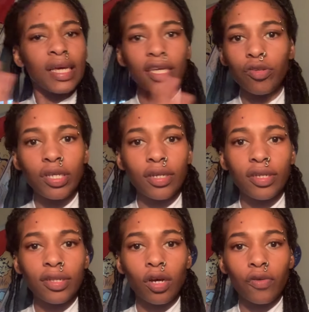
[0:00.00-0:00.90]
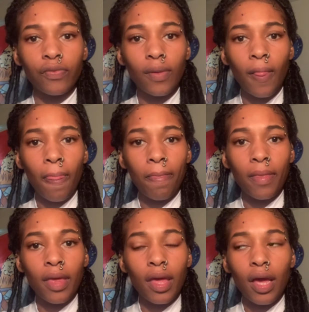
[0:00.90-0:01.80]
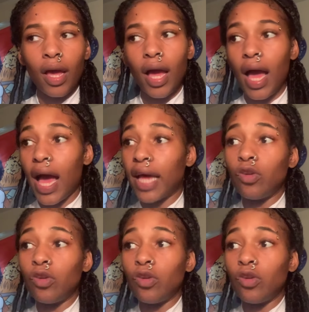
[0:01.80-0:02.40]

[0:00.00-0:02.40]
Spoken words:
And you tell yourself, I